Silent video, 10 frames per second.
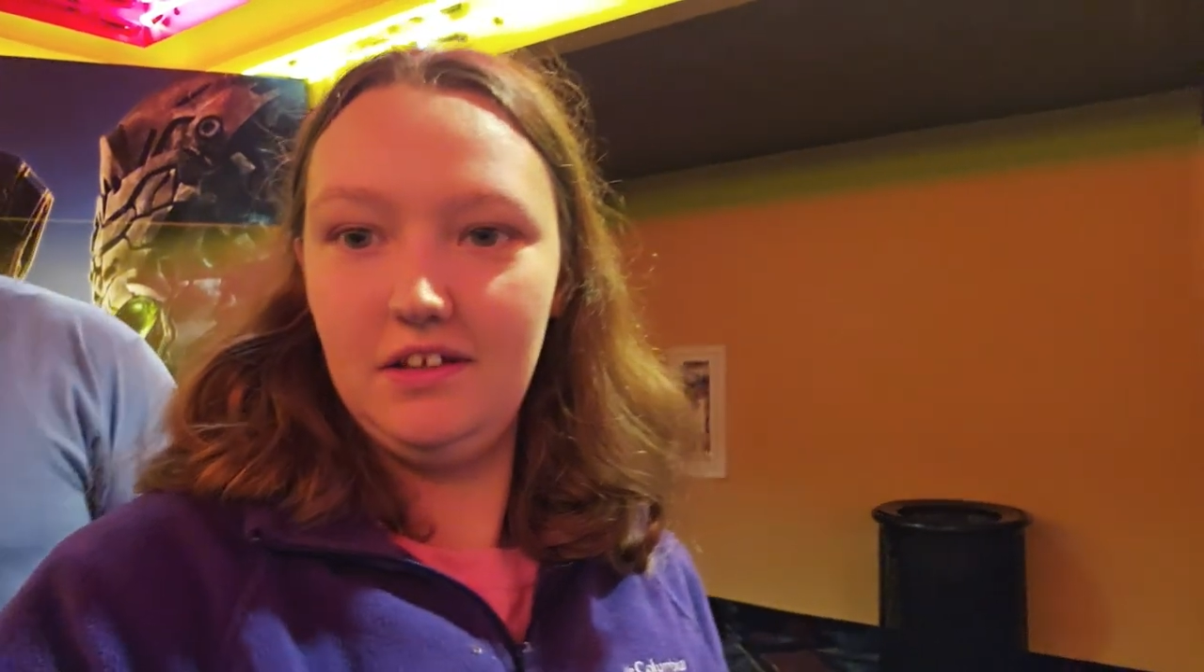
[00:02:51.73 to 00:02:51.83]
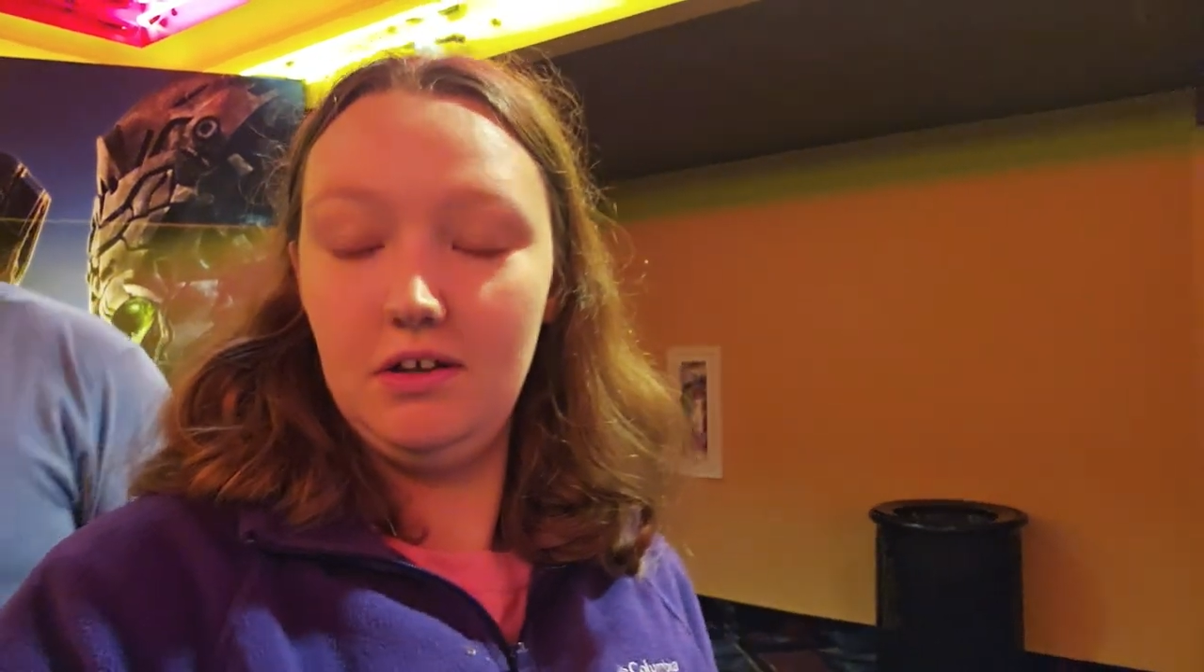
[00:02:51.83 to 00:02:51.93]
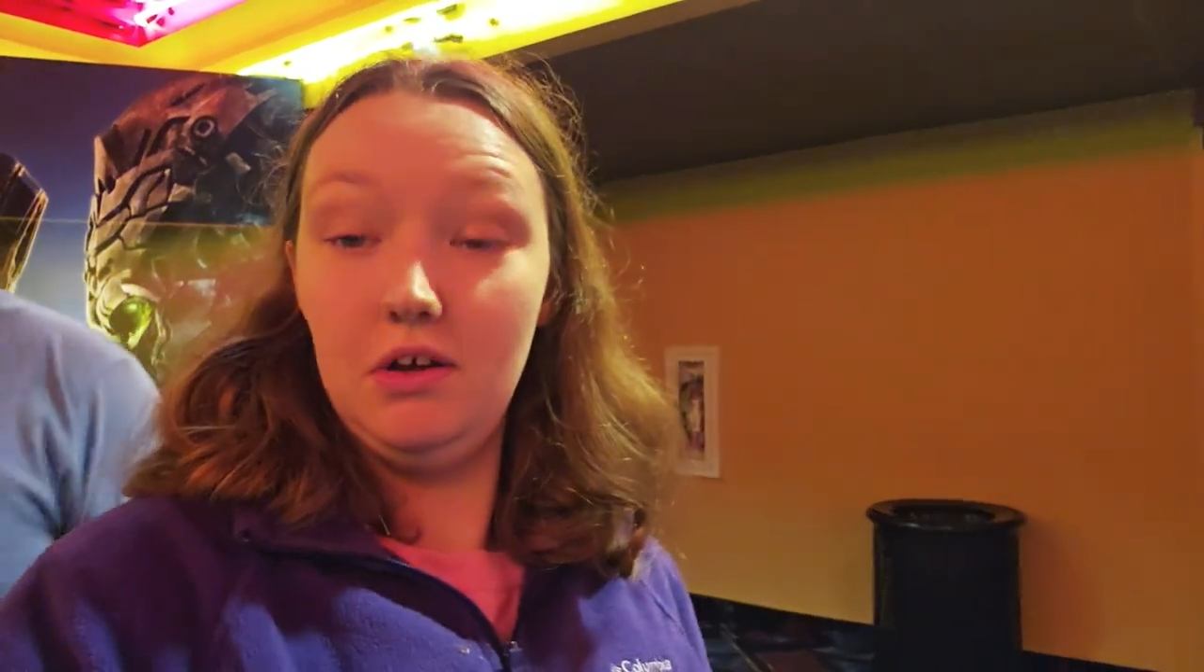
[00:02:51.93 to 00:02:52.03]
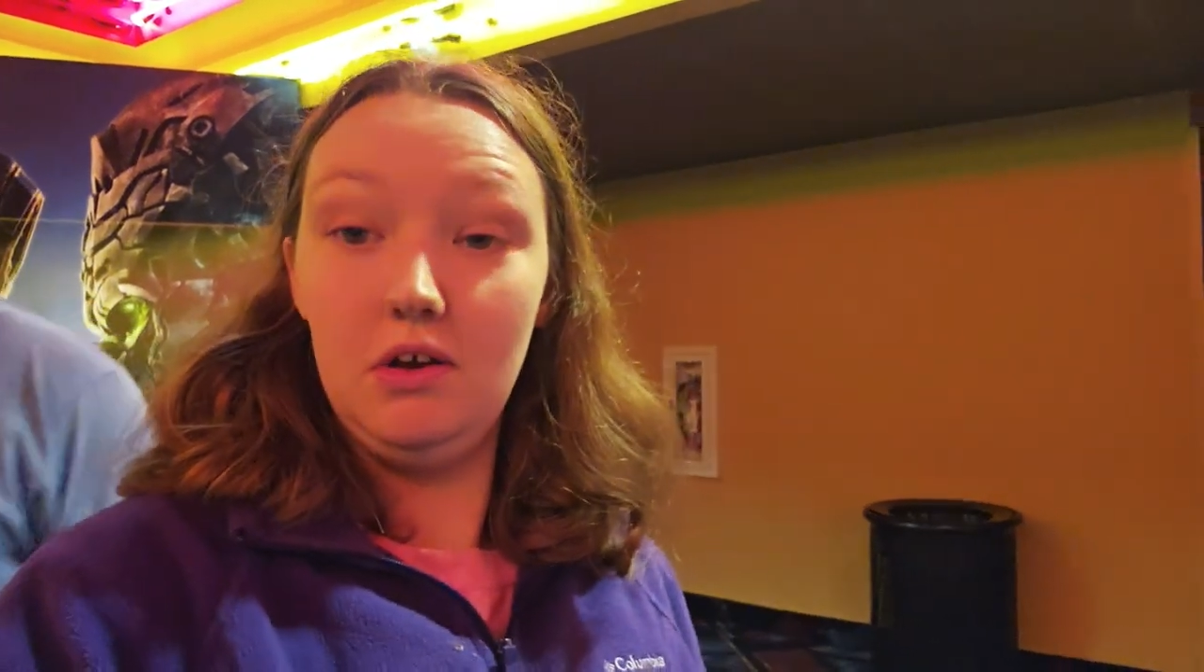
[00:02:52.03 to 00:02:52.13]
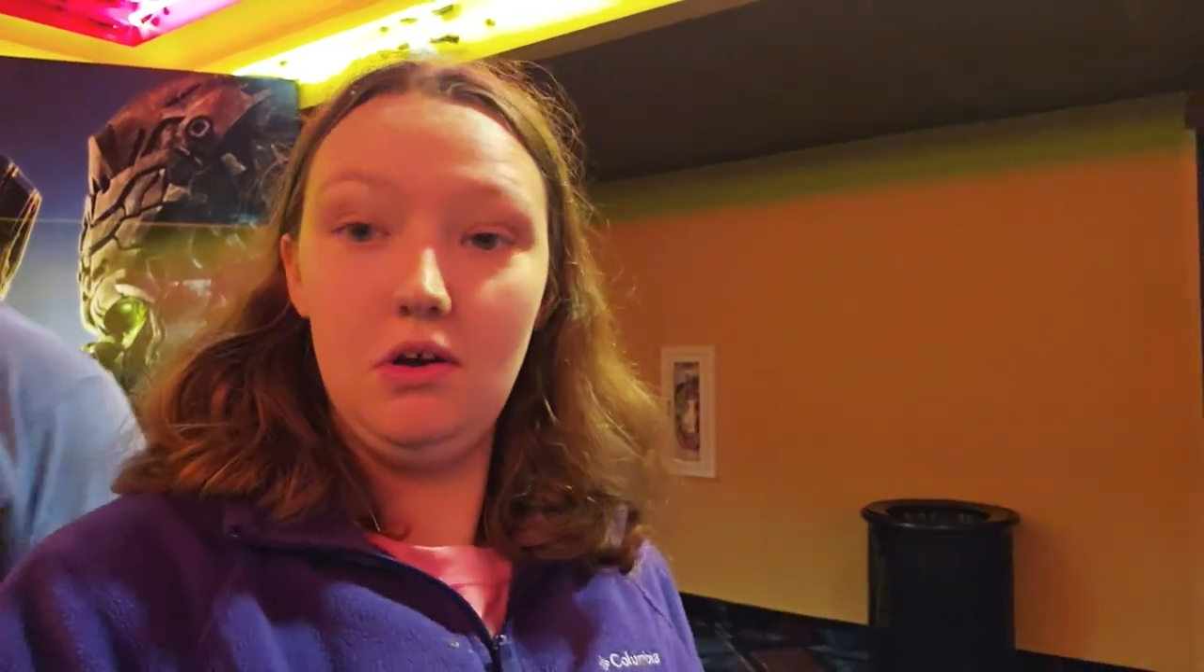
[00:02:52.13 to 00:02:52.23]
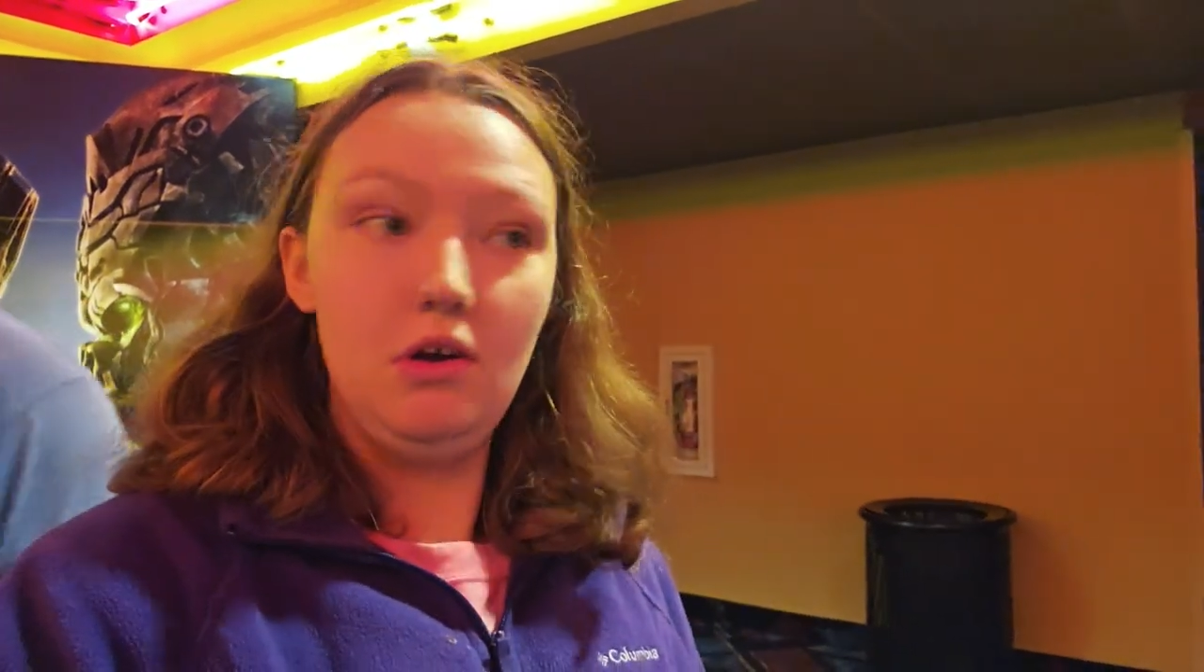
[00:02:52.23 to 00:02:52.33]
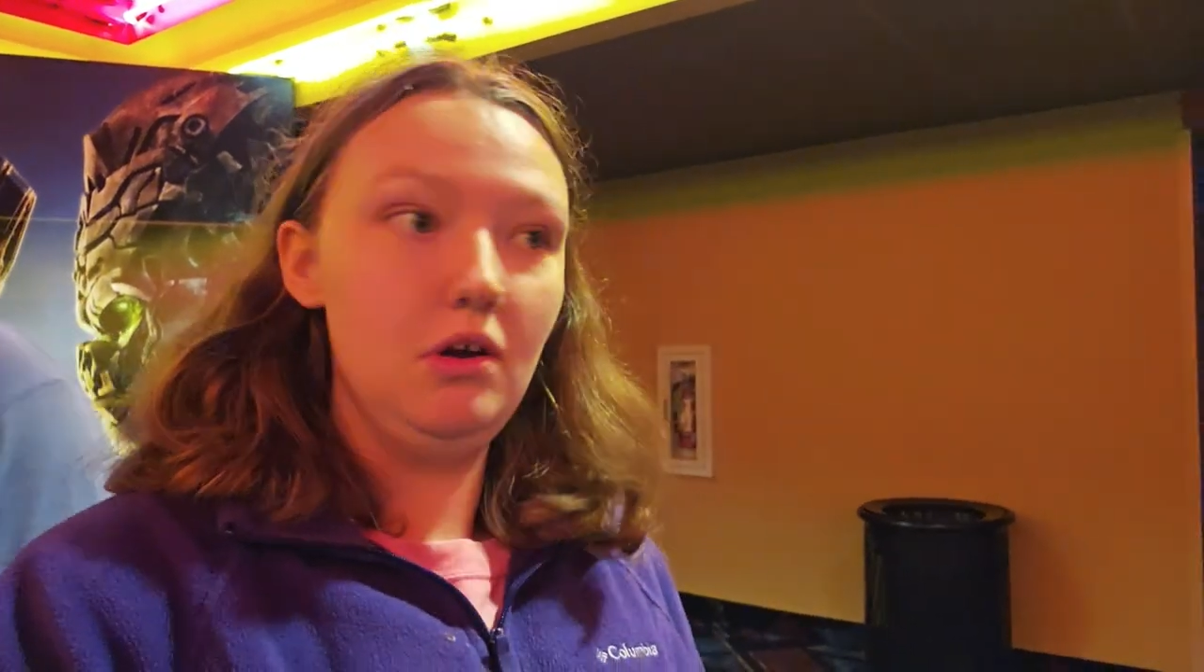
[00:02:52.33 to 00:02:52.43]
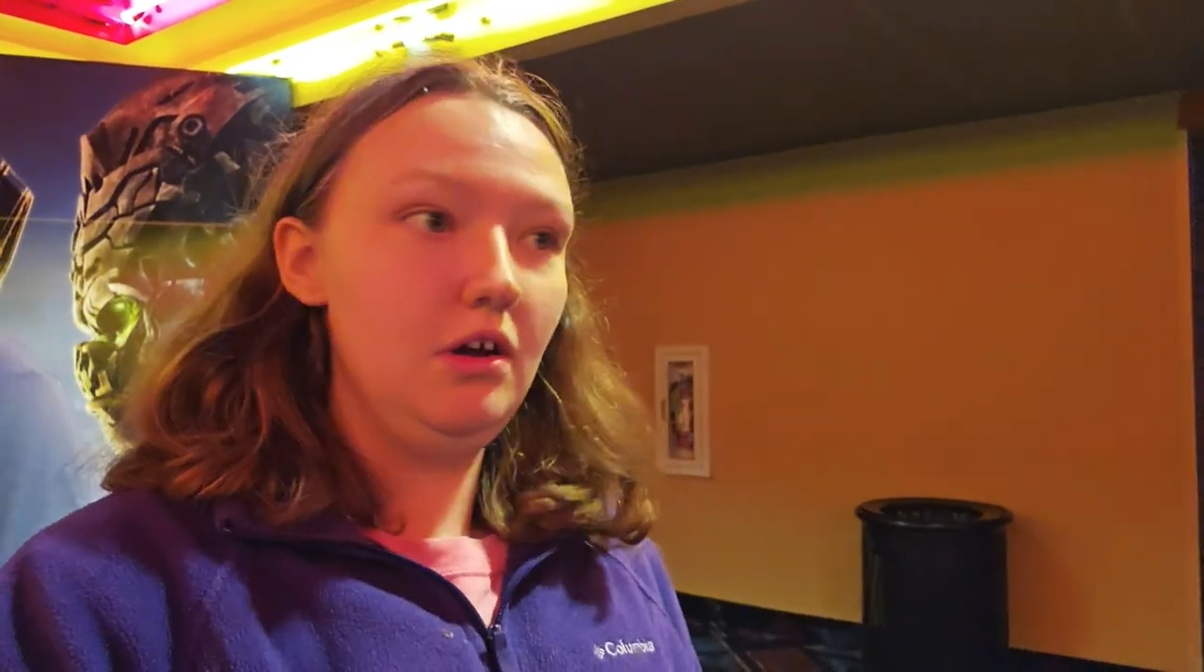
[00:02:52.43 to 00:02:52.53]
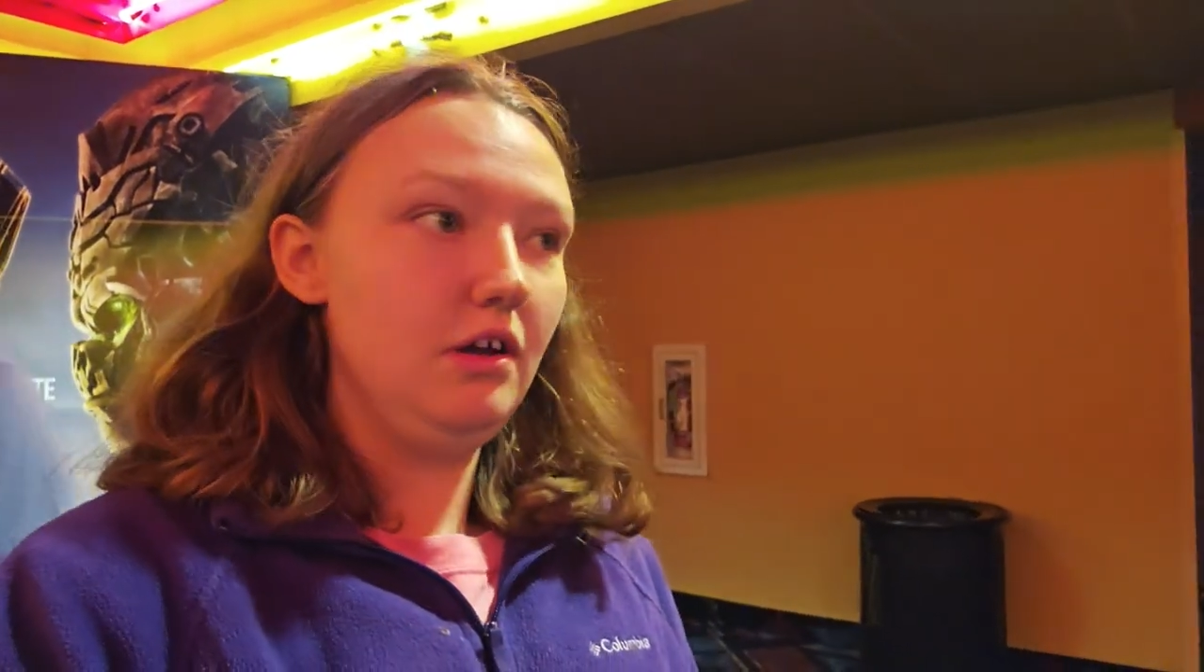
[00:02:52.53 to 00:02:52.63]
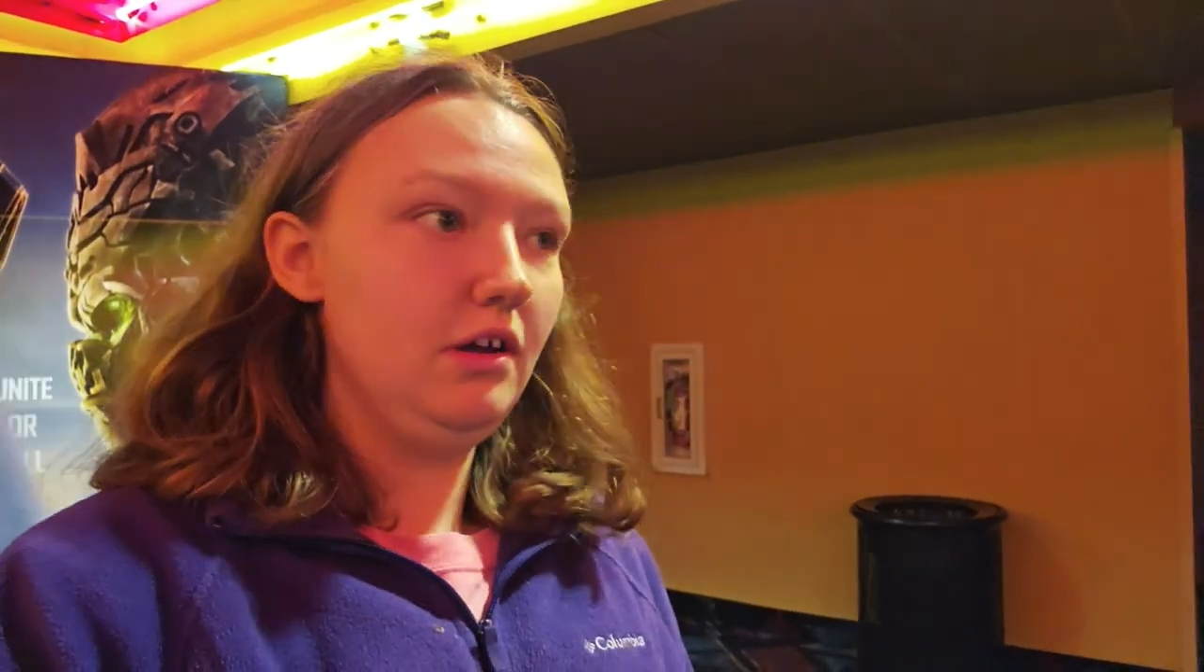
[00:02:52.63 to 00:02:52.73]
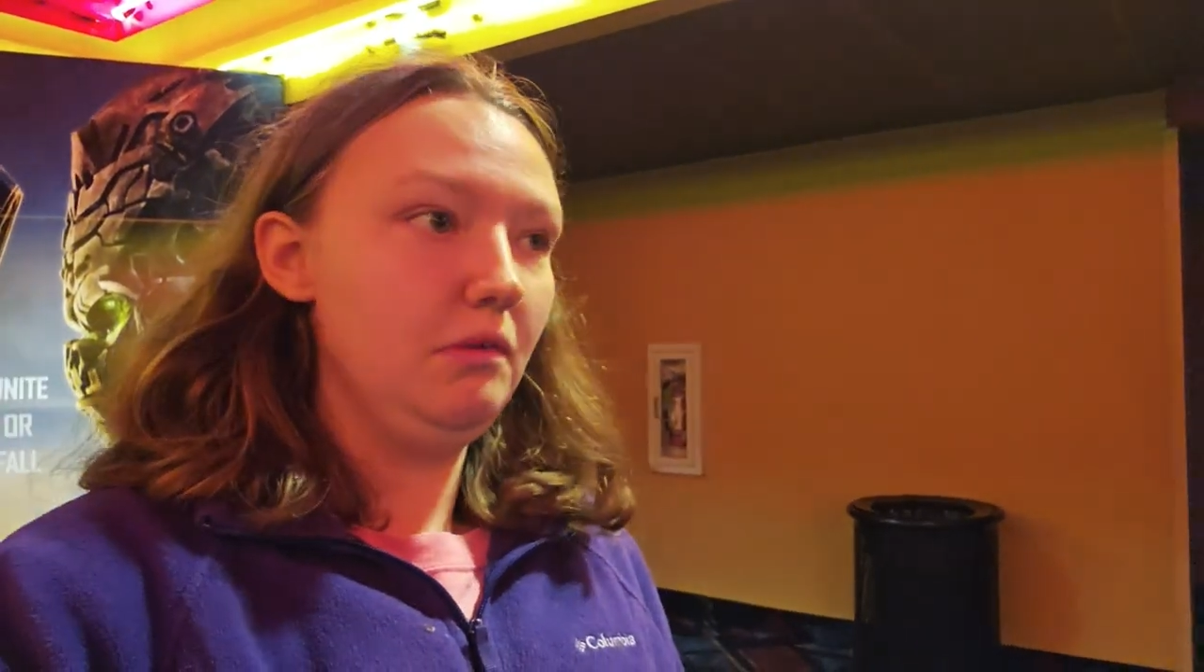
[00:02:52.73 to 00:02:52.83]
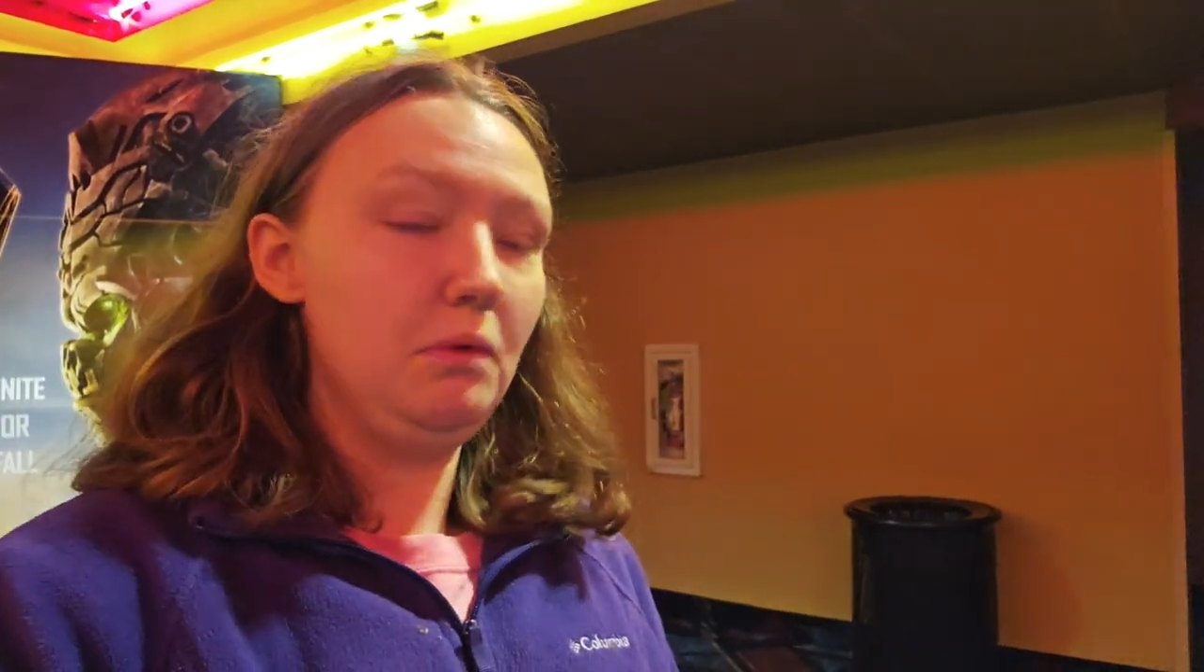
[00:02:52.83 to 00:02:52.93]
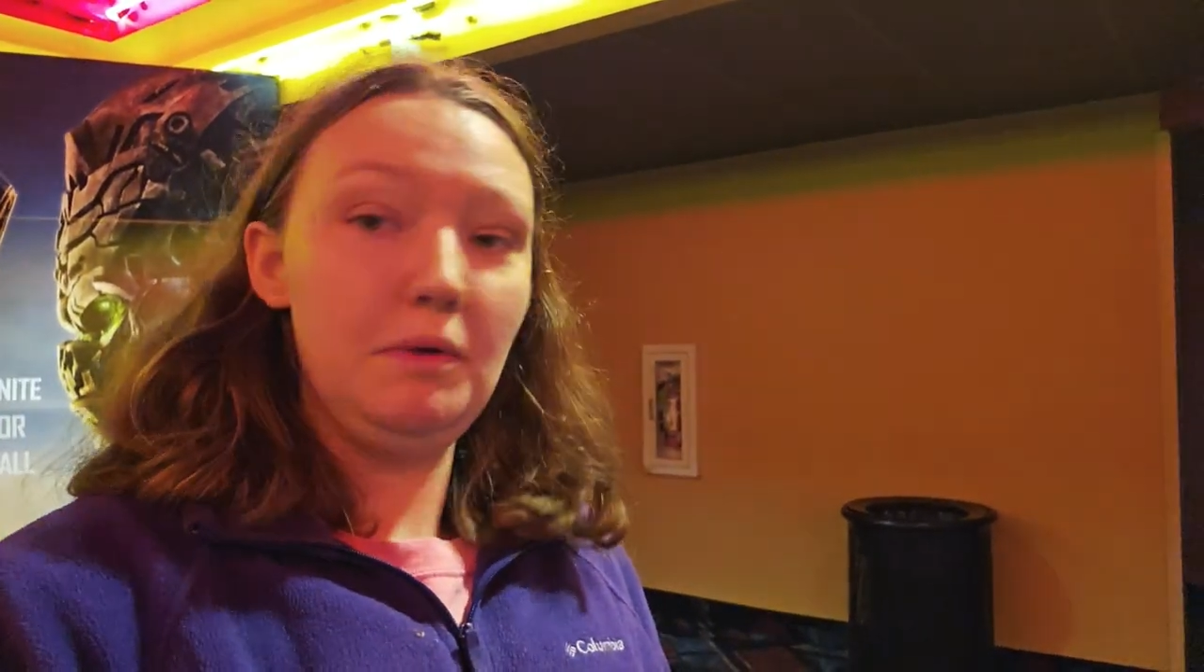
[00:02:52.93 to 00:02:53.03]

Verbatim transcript: Well, like, it was good, but she died.